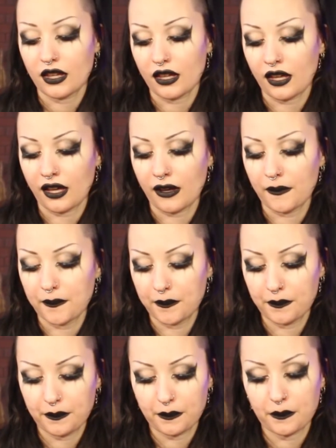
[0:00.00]

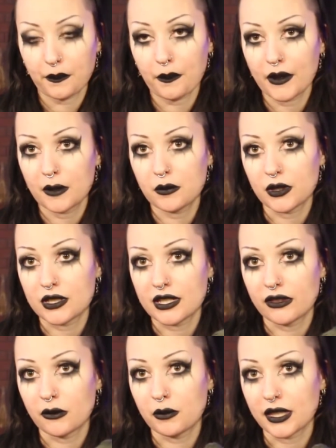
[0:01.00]
but
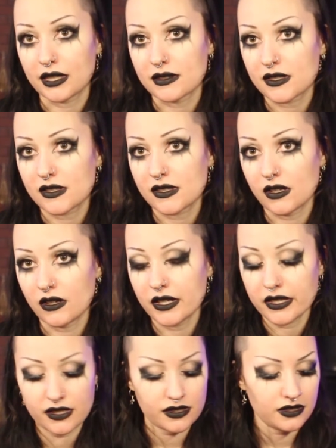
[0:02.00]
in the biggest
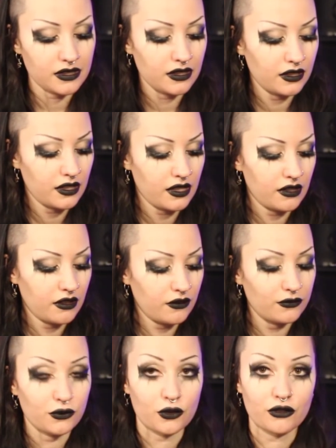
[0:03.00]
size,
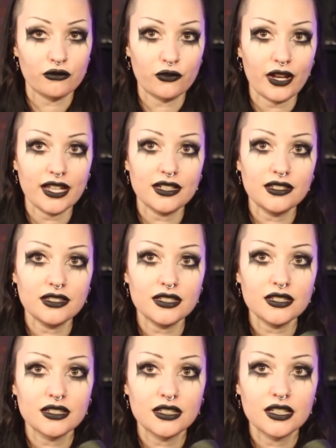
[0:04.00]
for a friend
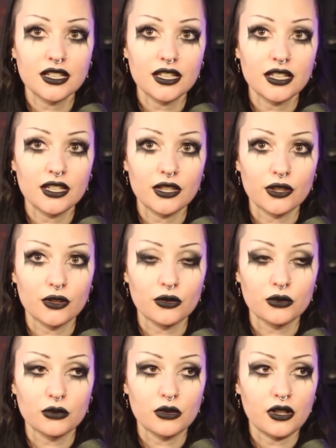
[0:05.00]

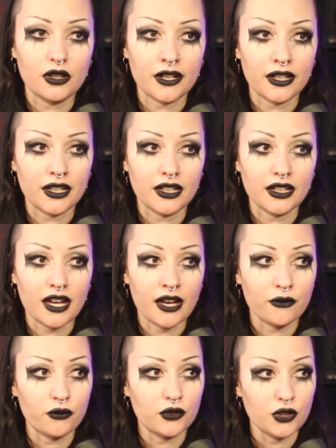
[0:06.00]
who I
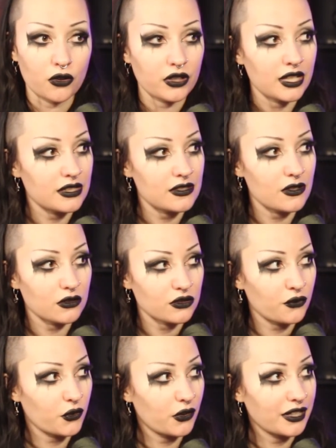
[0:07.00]
have not knit socks
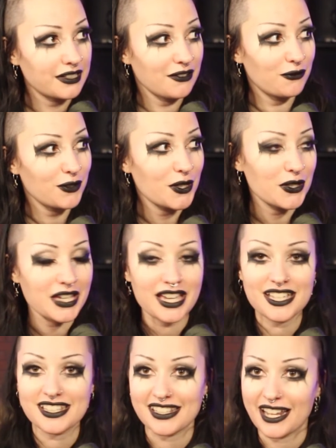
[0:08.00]
for in a few
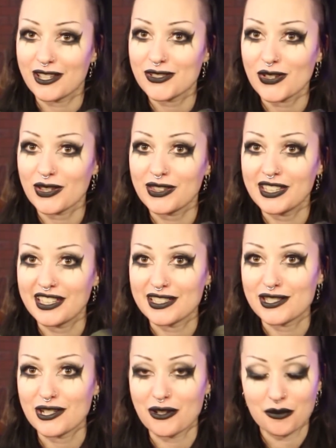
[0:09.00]
years now, so I think
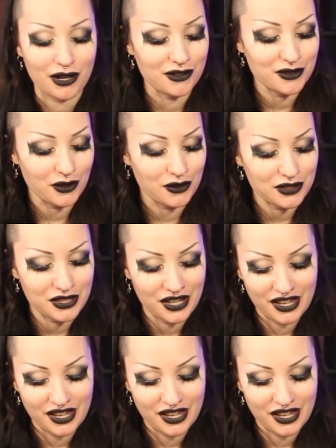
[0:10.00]
he's due a pair of socks.